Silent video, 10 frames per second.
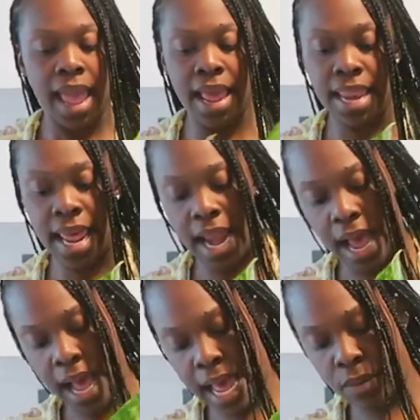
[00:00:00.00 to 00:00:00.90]
and then
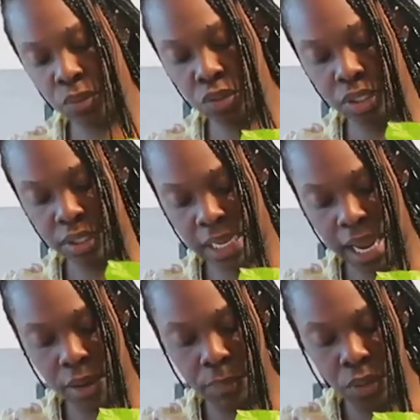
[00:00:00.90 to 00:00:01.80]
I will just
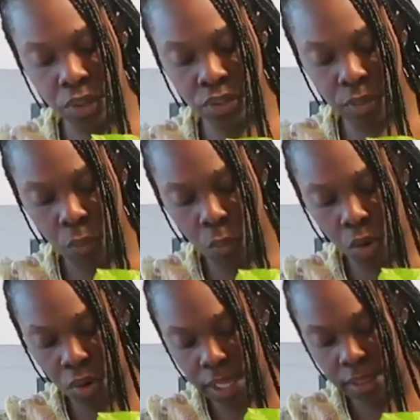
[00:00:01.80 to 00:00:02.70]
kind of put some
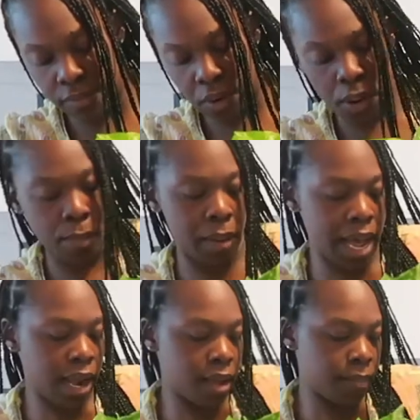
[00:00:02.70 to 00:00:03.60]
water at the very
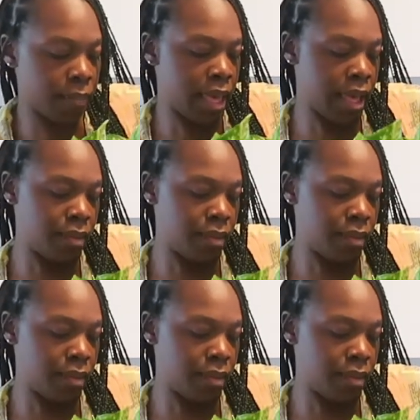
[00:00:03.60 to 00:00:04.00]
bottom,